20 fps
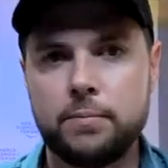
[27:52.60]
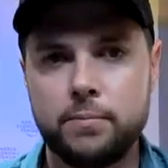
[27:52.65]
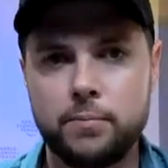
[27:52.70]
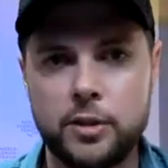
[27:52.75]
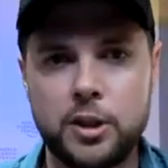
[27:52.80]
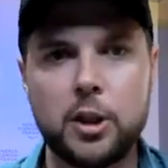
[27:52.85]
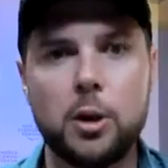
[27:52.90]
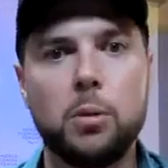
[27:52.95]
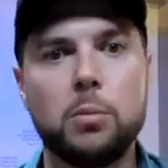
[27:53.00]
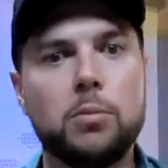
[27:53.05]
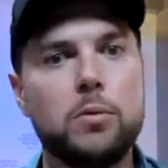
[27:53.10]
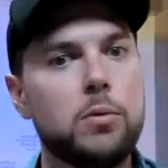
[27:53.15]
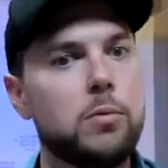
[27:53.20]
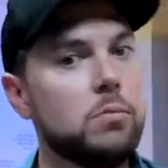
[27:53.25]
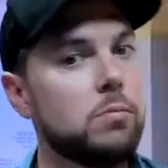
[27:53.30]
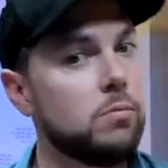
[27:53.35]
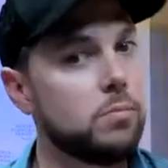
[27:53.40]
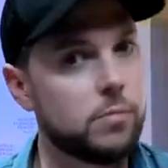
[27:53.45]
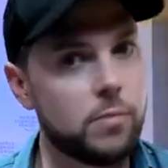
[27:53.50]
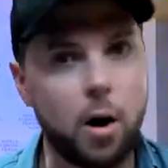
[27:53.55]
you know,
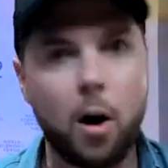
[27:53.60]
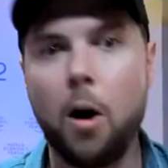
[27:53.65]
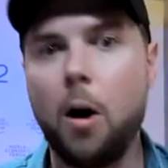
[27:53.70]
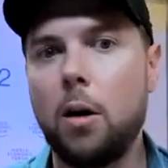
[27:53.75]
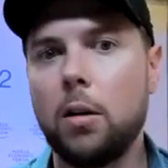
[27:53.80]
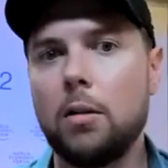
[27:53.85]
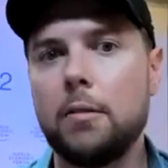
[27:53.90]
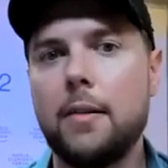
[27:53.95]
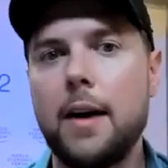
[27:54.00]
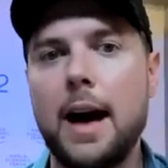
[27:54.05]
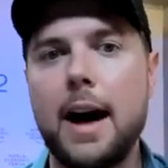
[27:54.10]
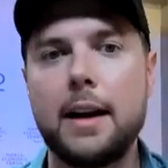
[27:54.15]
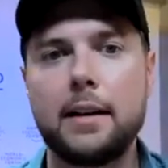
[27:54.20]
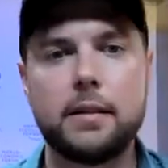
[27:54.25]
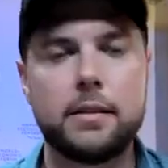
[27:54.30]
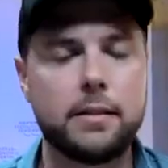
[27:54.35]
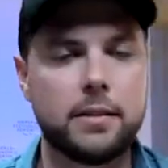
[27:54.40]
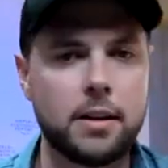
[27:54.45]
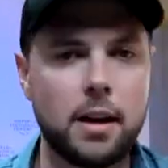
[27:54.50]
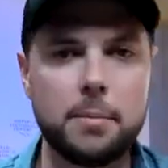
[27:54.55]
all of
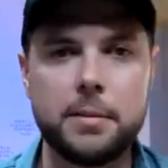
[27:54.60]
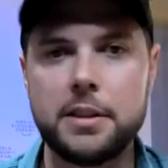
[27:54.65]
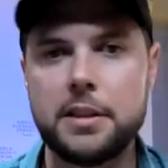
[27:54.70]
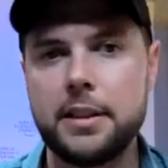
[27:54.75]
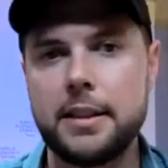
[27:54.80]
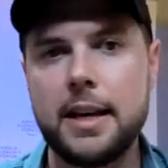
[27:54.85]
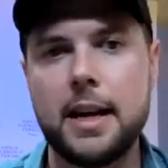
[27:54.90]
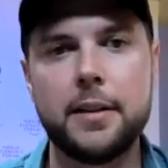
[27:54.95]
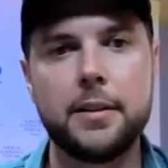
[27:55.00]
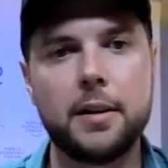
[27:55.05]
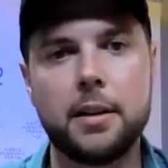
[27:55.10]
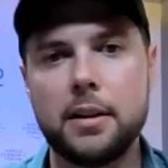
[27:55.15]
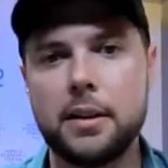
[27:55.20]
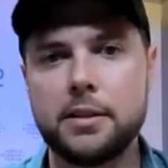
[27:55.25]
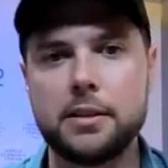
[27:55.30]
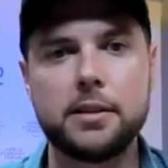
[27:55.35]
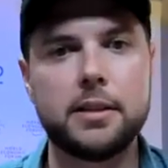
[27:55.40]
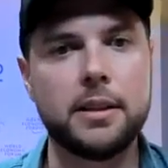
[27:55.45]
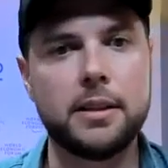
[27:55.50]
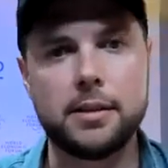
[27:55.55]
that coming together.
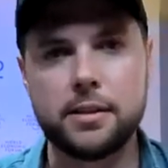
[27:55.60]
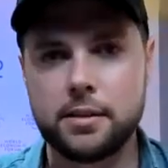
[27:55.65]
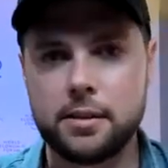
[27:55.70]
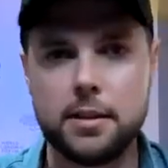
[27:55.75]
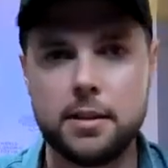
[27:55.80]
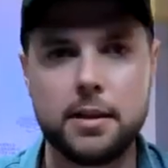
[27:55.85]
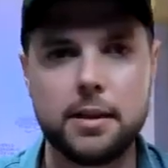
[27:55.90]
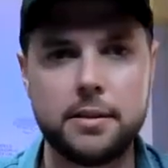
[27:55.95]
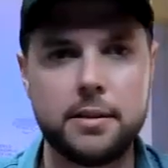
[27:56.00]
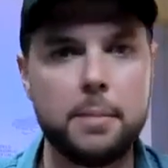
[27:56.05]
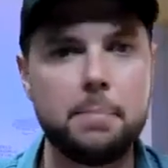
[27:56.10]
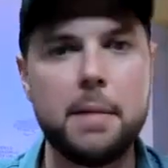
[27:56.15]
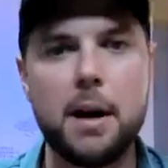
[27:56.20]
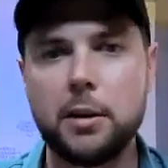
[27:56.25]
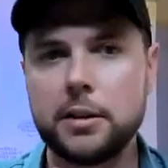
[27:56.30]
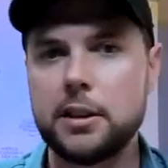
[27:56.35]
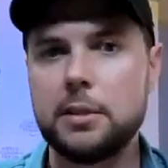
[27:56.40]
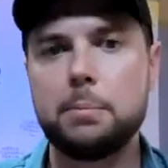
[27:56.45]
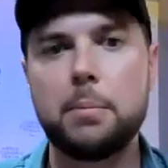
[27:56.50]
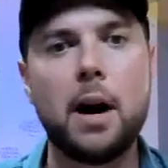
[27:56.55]
It's it's the the
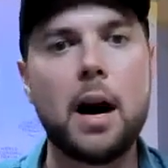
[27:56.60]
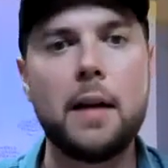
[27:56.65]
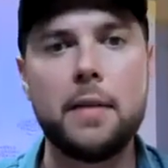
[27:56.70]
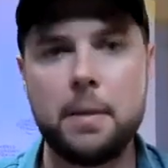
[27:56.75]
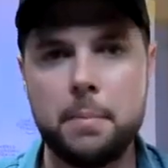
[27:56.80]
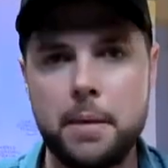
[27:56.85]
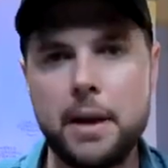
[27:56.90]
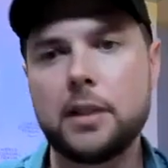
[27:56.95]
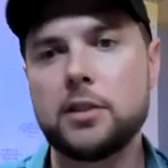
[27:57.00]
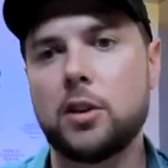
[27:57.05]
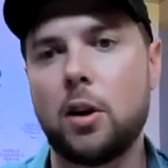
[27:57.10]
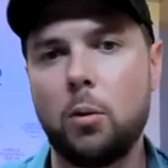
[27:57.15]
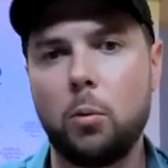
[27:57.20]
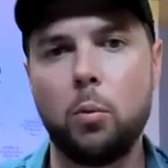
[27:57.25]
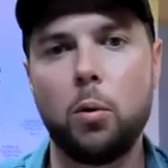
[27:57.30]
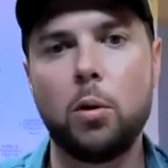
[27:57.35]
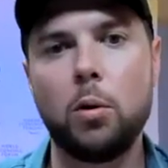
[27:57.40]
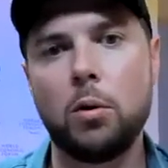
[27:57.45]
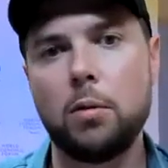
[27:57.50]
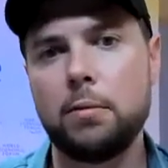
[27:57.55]
melting pot that makes our
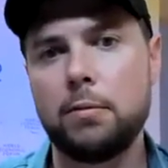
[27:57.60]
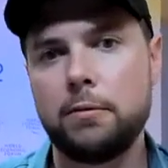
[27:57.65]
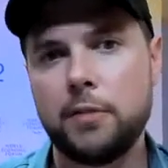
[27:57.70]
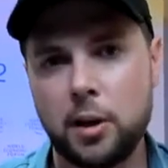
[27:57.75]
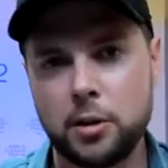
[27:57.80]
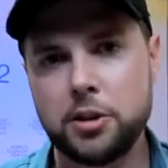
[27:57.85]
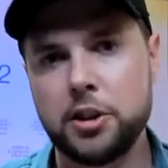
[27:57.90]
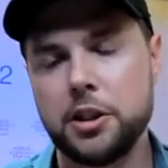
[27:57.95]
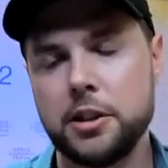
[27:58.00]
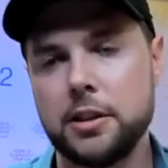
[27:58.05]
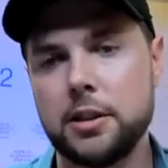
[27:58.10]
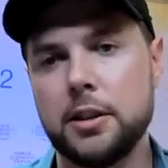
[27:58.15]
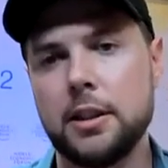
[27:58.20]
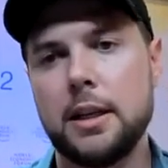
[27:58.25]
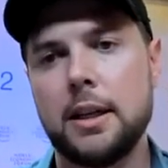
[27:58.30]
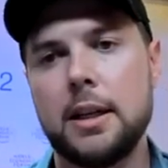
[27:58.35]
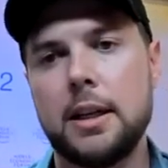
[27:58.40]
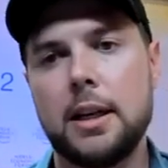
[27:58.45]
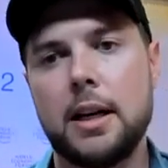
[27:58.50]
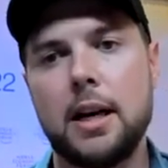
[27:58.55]
world function.
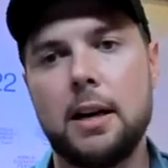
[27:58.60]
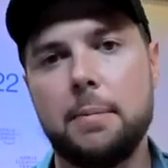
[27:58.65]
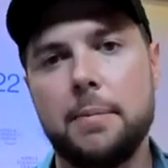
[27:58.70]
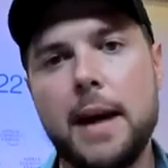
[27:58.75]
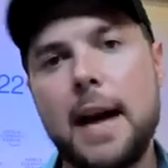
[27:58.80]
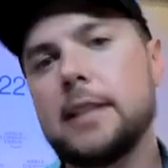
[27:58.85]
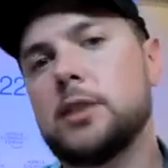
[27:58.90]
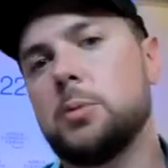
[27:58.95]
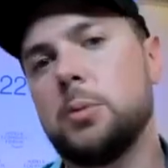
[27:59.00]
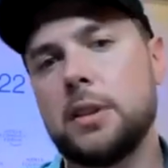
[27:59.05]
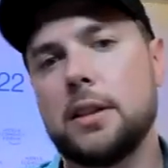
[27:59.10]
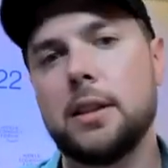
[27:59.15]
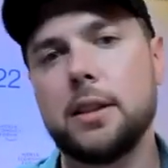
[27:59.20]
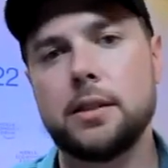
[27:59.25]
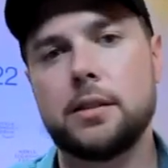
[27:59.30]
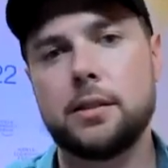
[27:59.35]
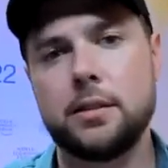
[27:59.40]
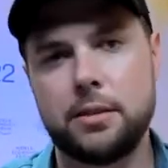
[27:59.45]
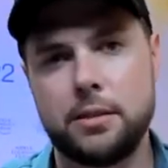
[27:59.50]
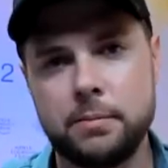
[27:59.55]
Um, that's what
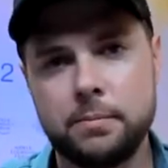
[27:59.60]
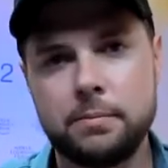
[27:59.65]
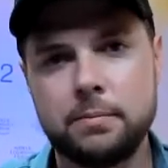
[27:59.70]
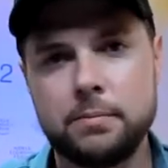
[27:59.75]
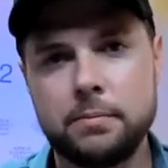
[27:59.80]
this